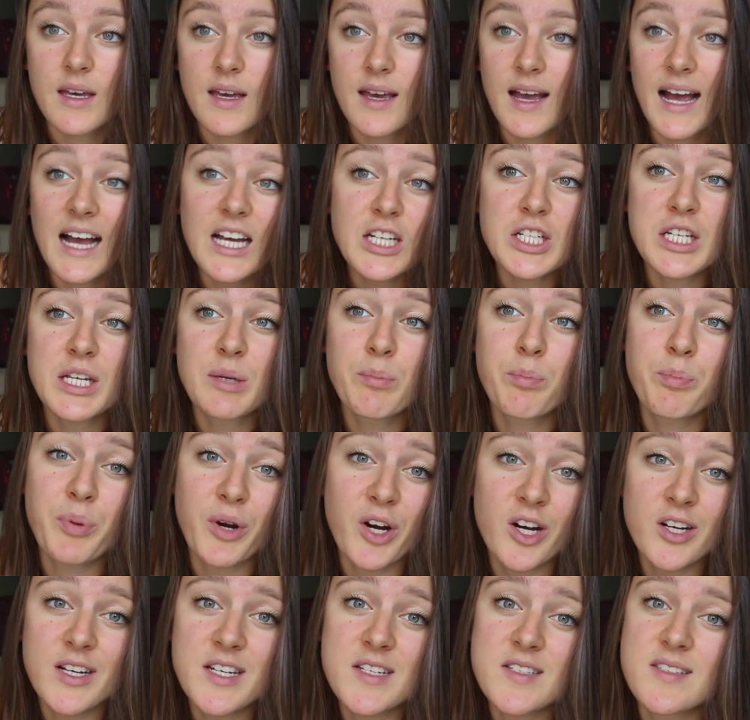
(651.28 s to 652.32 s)
actually
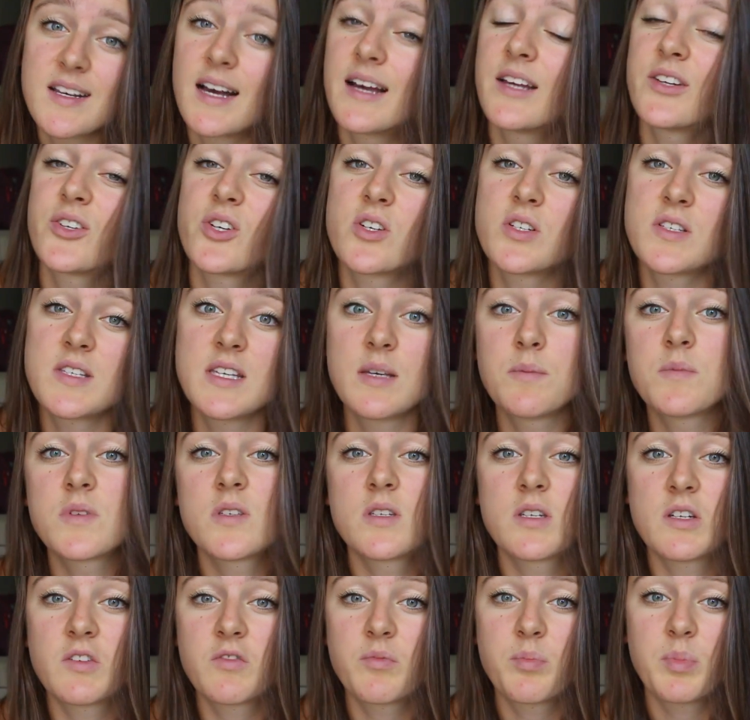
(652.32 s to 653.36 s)
Bernie Sanders
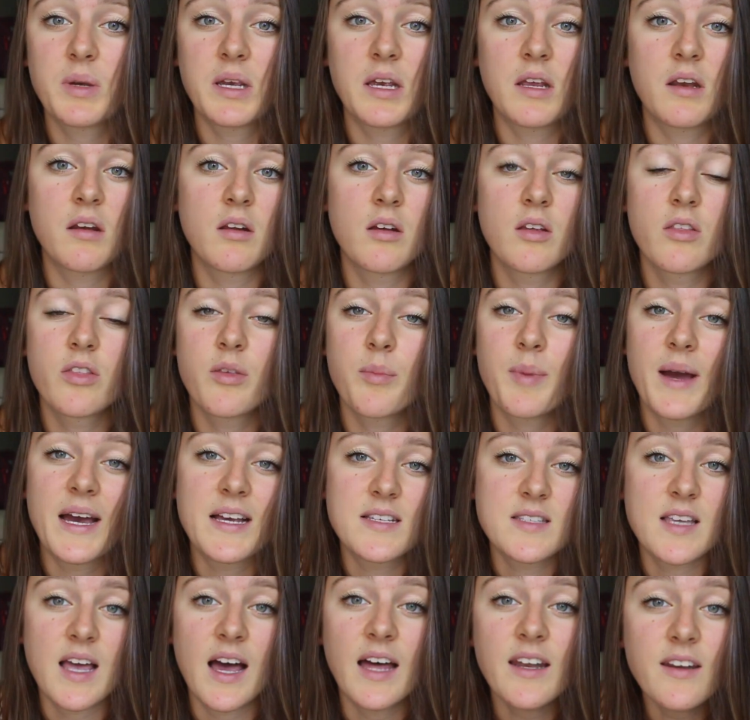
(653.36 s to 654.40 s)
seems to have been the
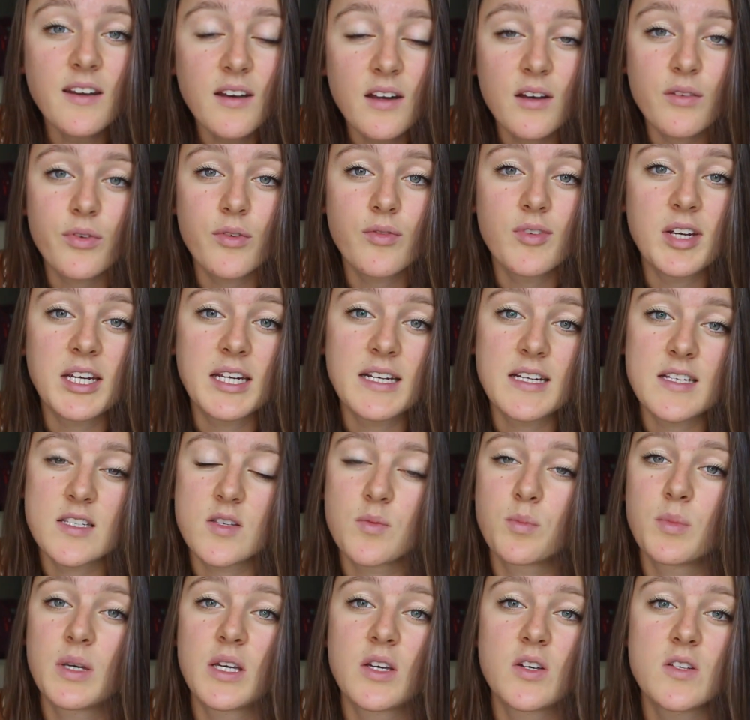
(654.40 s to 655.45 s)
best candidate for
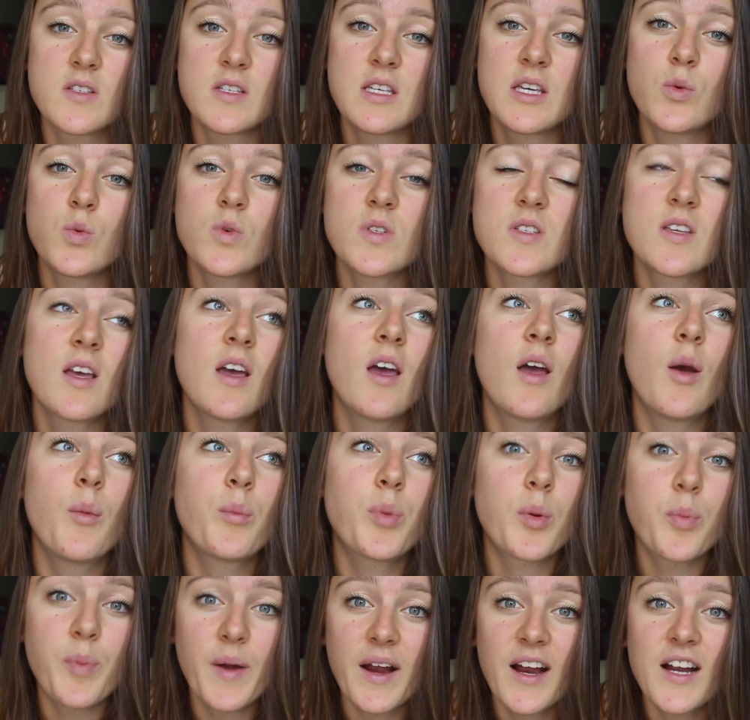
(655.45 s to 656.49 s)
veganism because he was
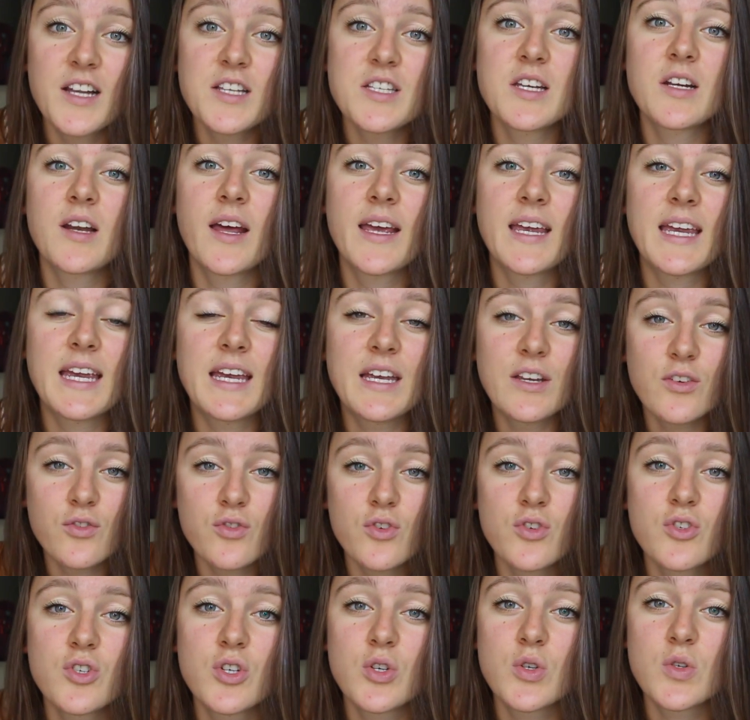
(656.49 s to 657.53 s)
prepared to like
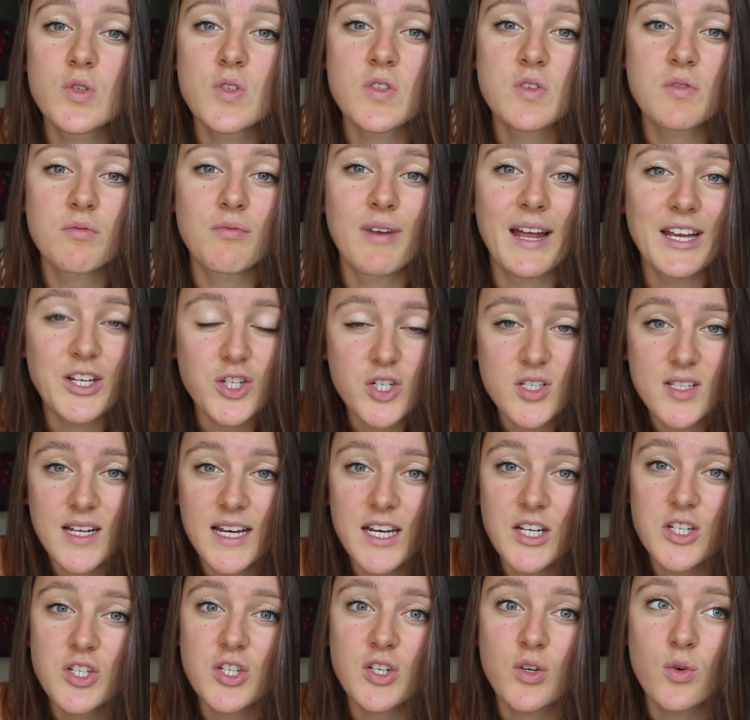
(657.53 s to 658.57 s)
introduce
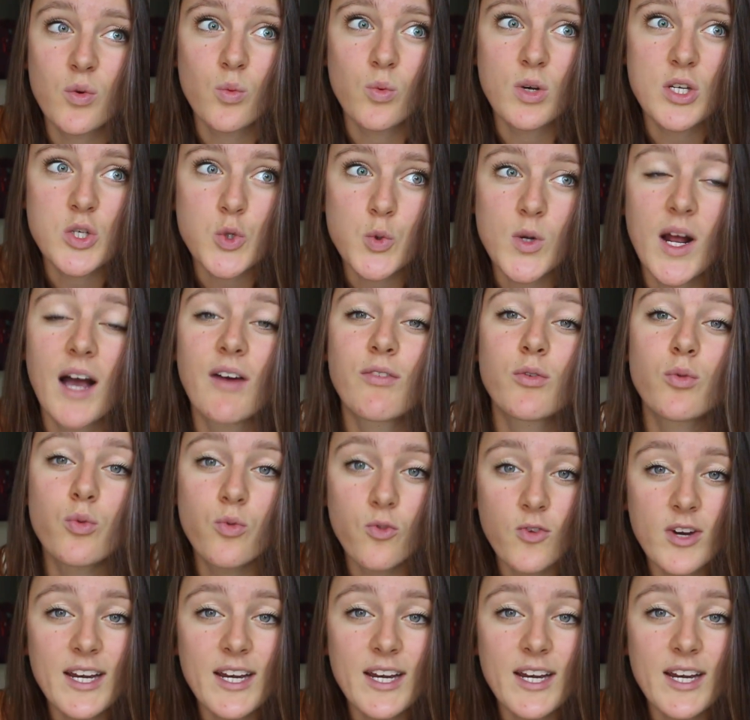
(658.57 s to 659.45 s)
legislation which would have a